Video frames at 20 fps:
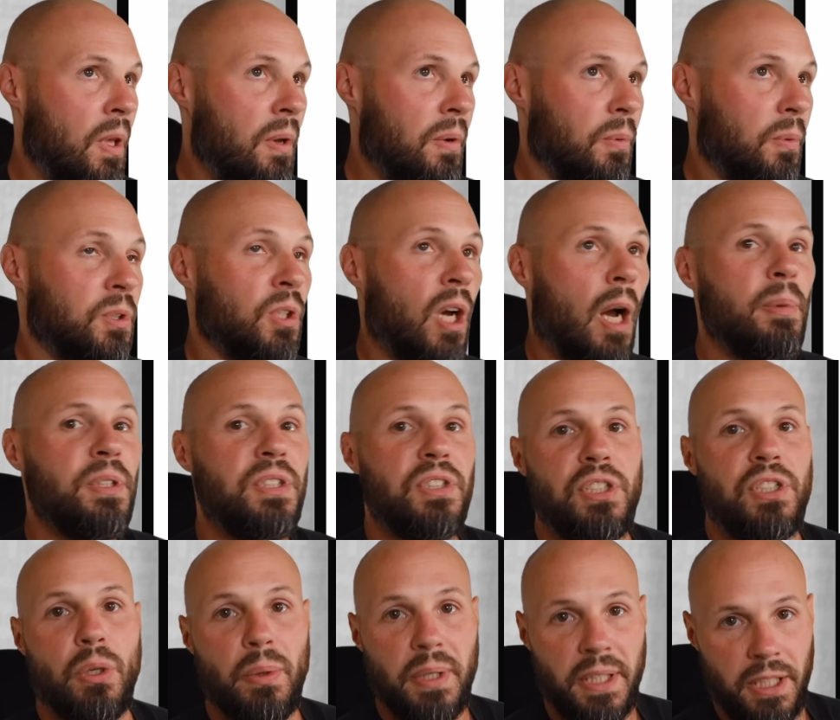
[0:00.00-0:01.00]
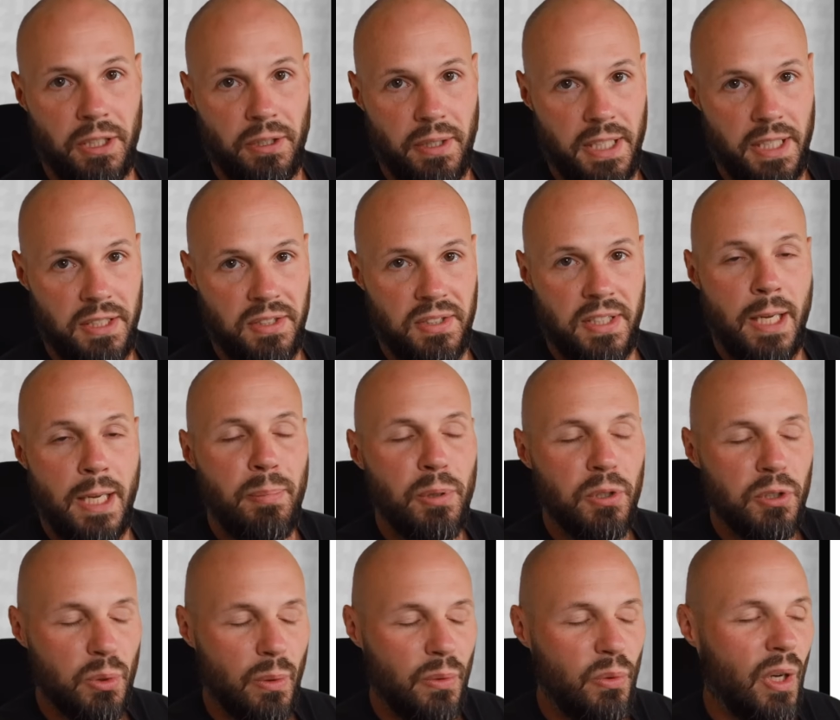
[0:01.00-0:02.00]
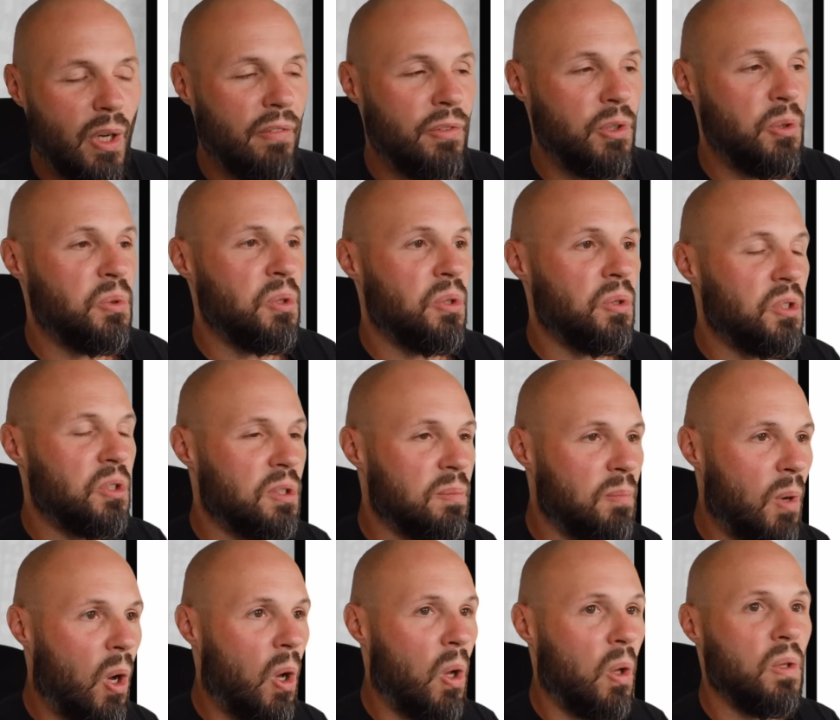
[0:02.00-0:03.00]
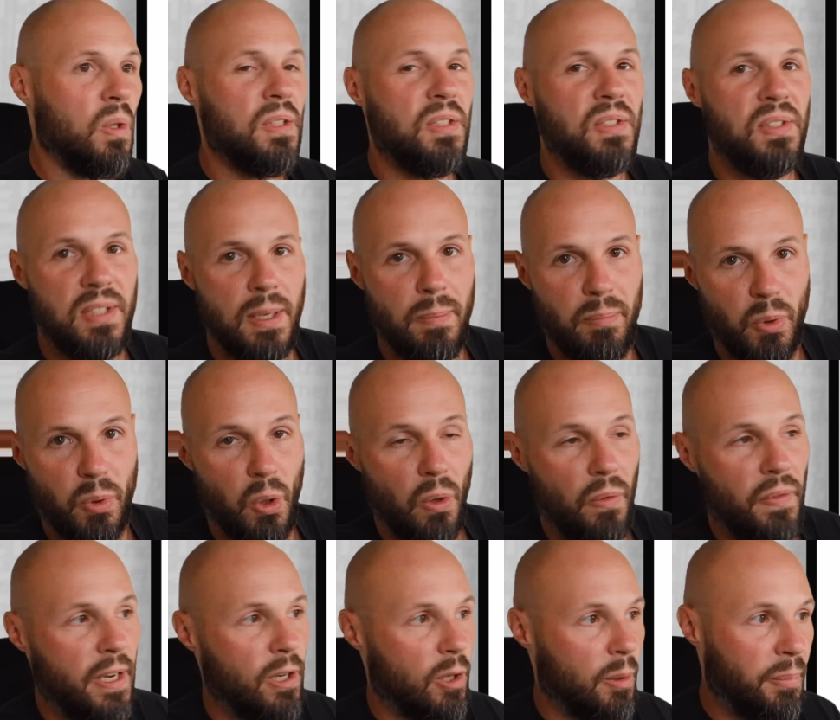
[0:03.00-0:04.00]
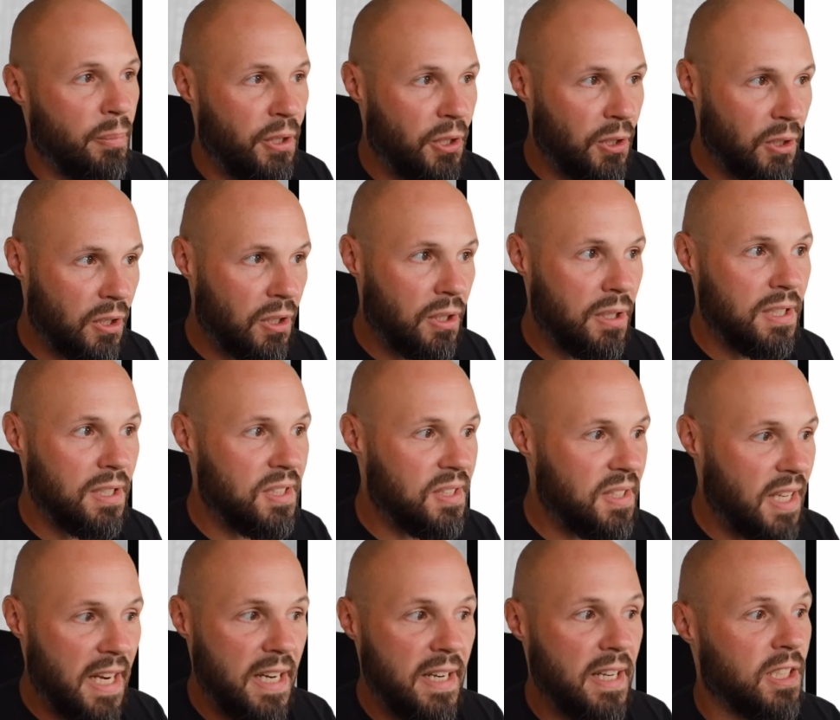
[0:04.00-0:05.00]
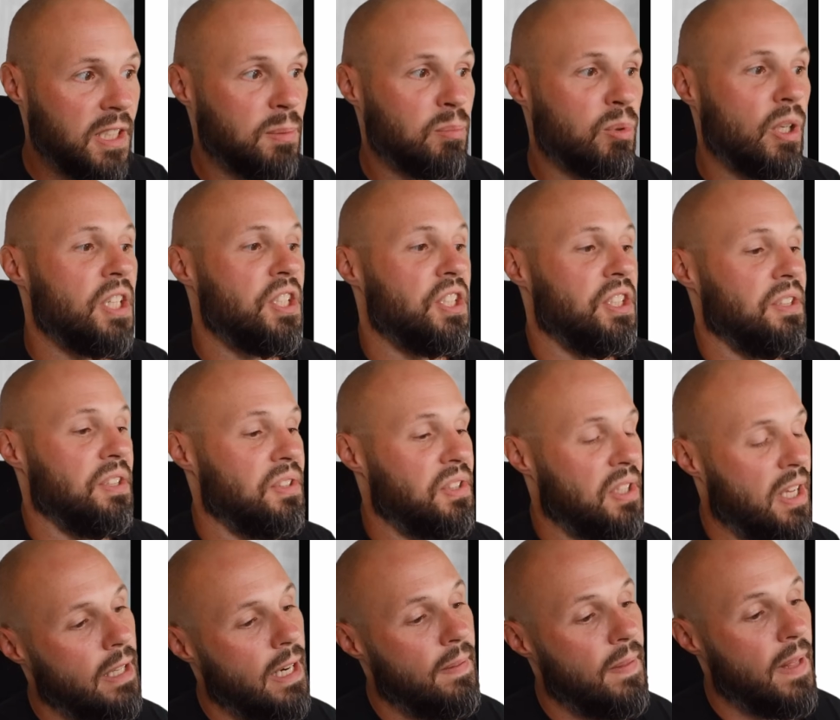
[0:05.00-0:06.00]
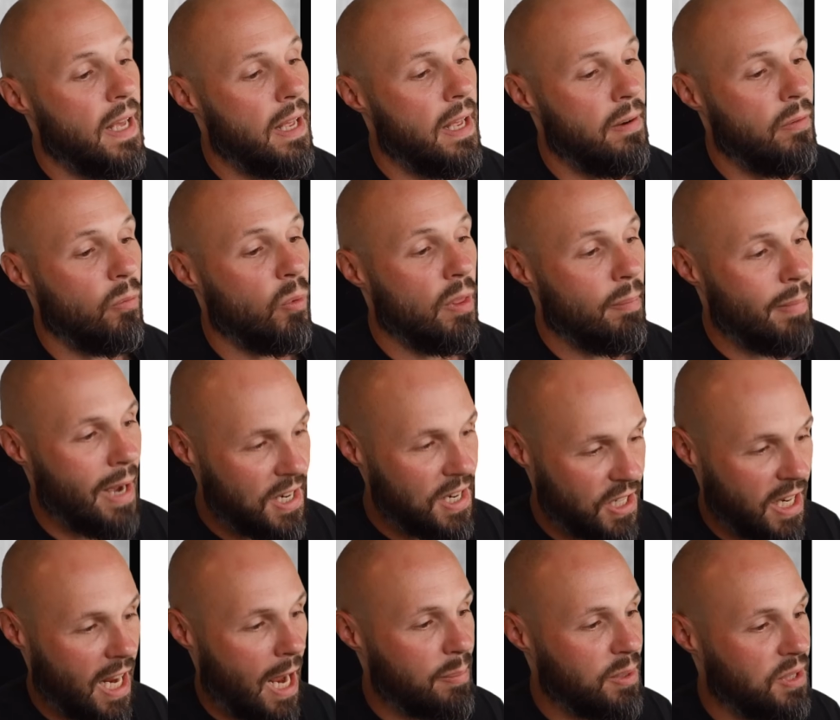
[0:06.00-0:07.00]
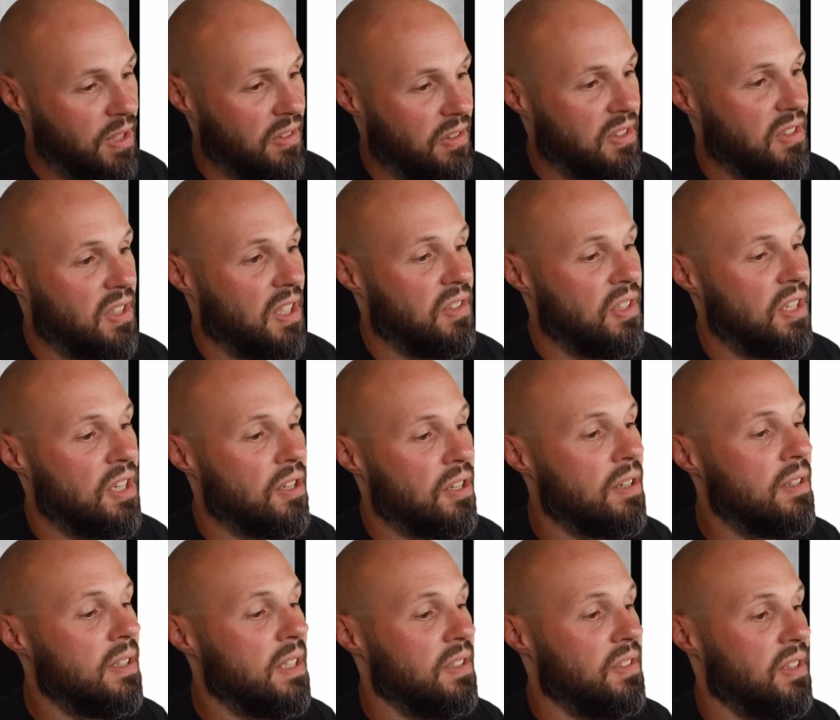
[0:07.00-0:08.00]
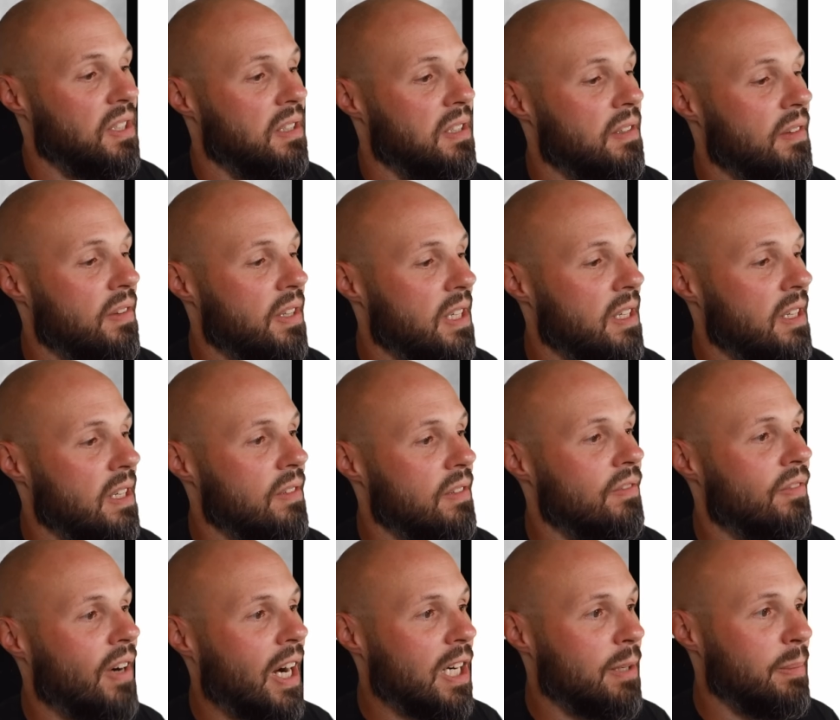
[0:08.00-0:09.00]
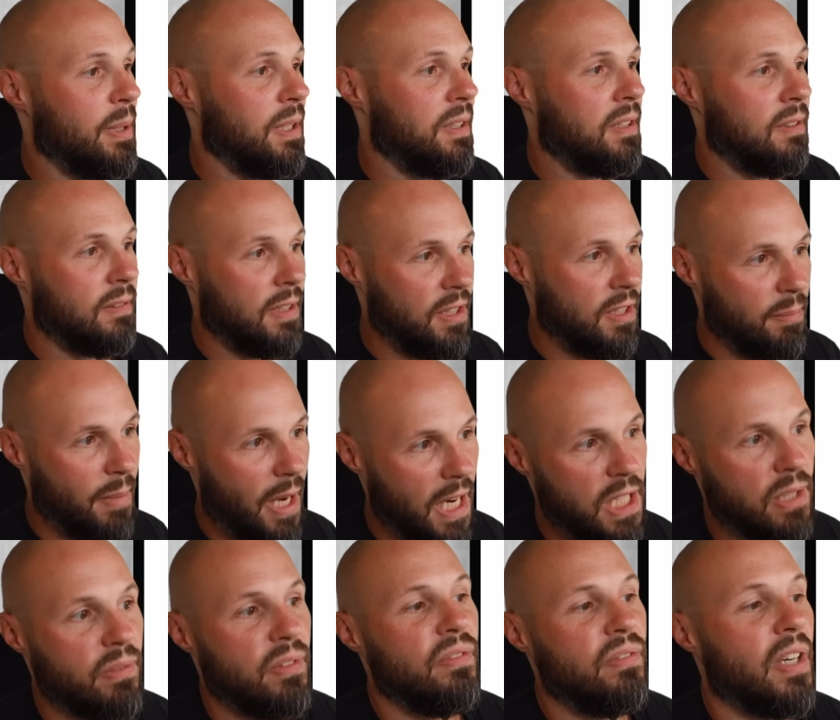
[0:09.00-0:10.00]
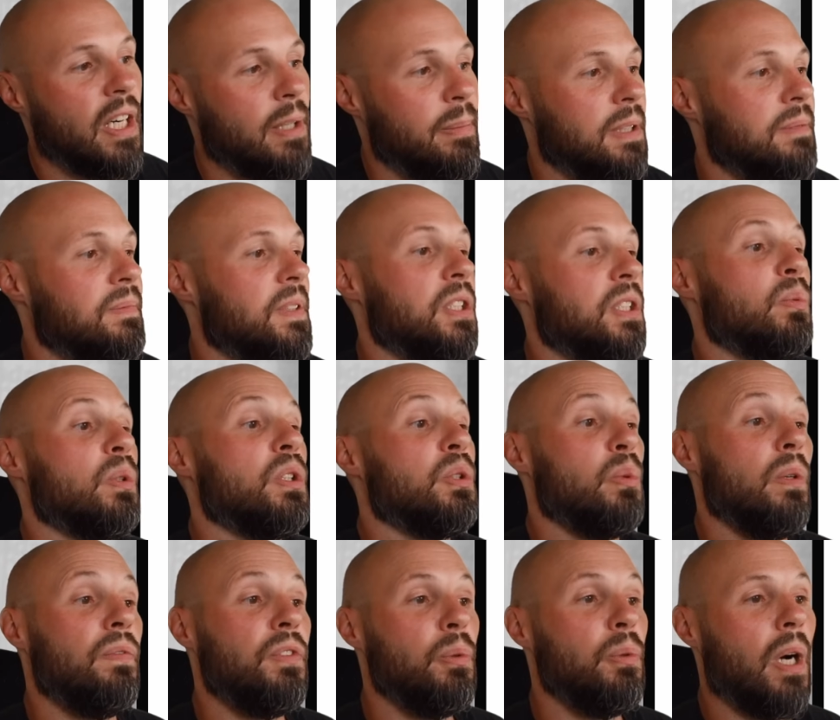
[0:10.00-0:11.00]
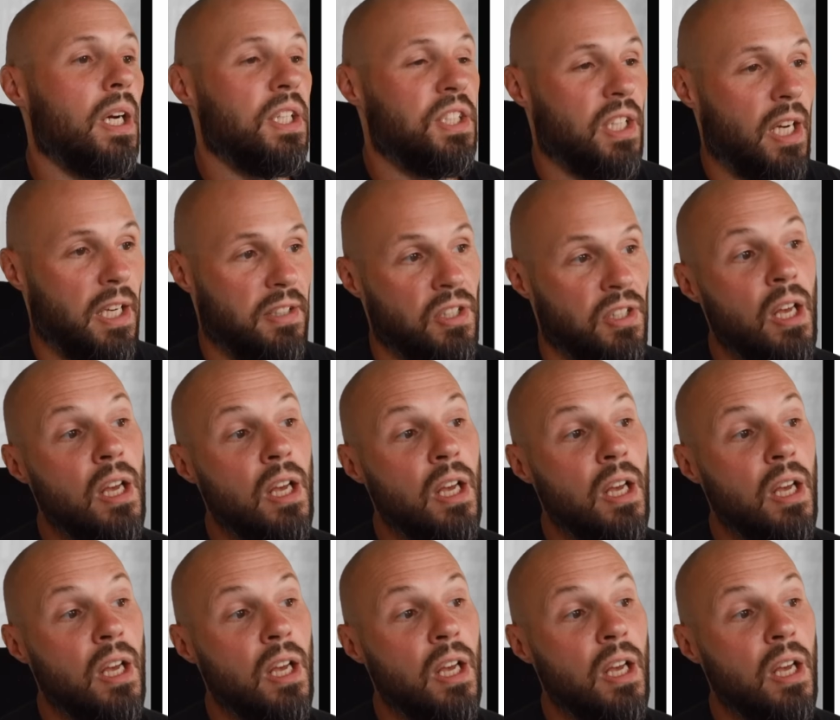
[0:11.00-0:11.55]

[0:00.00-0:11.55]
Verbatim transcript: What Thomas is showing here is keep your Swift UI views small, simple. They are pure state expressions. And then where the magic happens, as he says here, is in the environment, right? The magic of environment. This is where Swift UI shines.